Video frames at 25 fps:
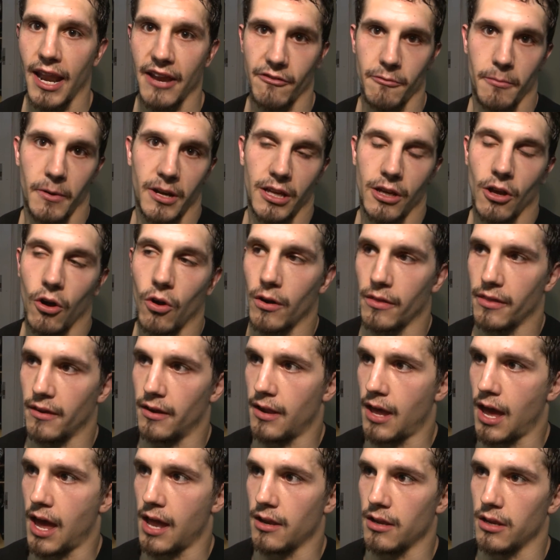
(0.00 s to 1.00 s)
everybody going to
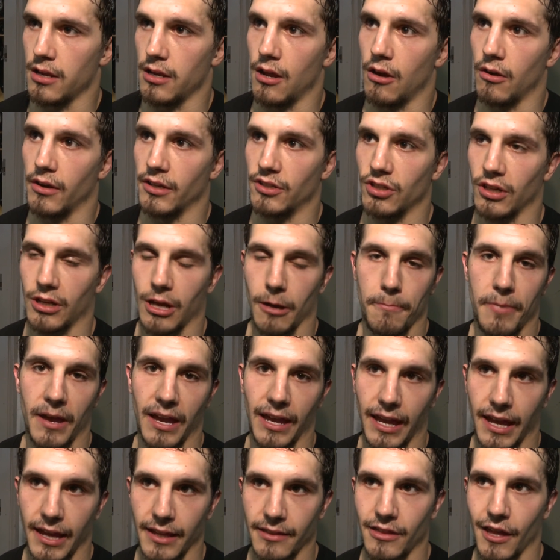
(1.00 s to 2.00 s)
the net. You know, he took a
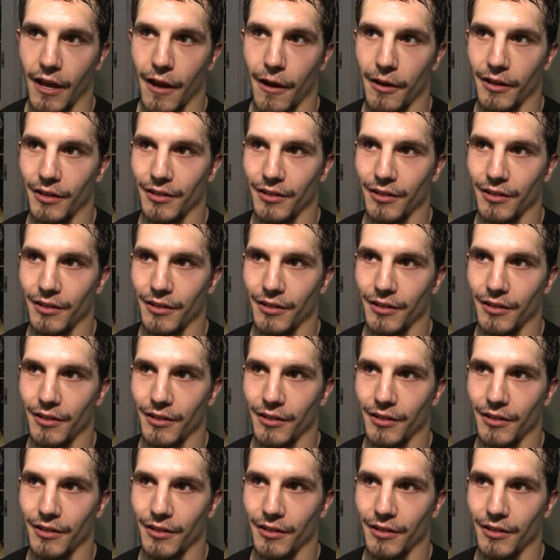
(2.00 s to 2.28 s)
big hit there.